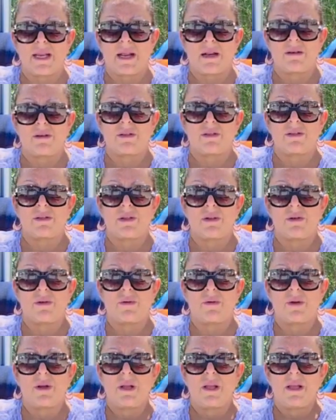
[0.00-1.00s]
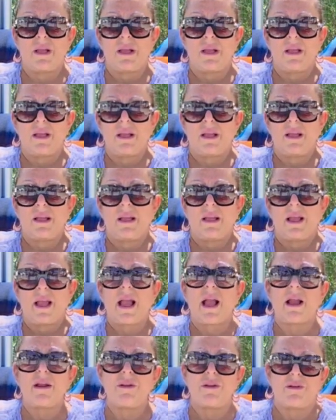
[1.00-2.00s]
down to
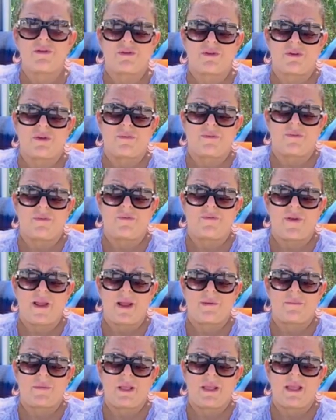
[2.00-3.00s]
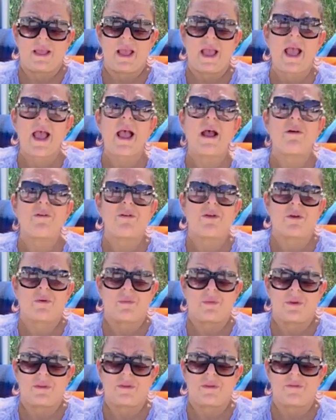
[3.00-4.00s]
how you serve the family, how
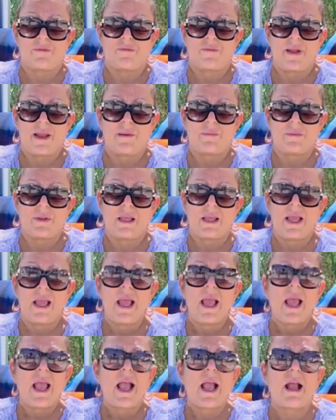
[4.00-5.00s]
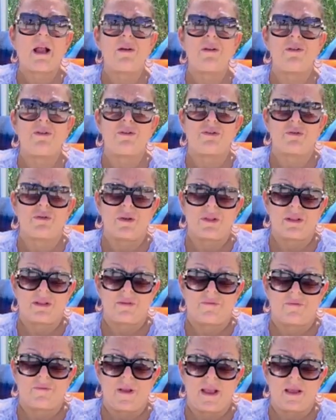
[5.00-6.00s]
you're with the family, how you treat
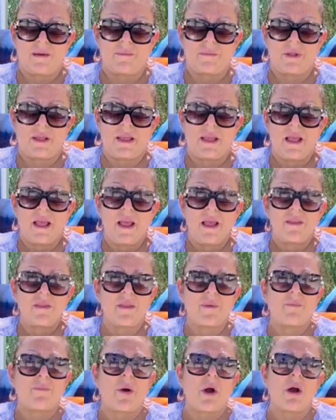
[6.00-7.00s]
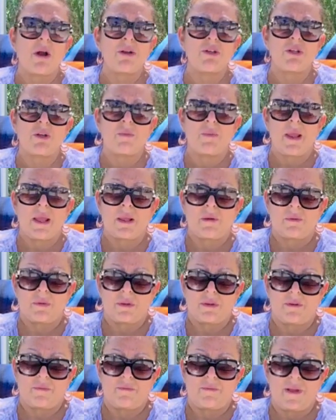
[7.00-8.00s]
the family, the bond you make
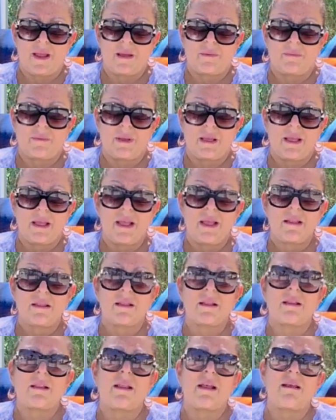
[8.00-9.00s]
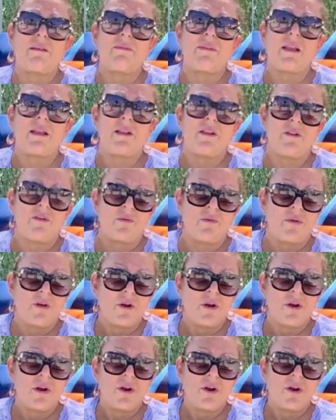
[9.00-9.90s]
with the family, the love that you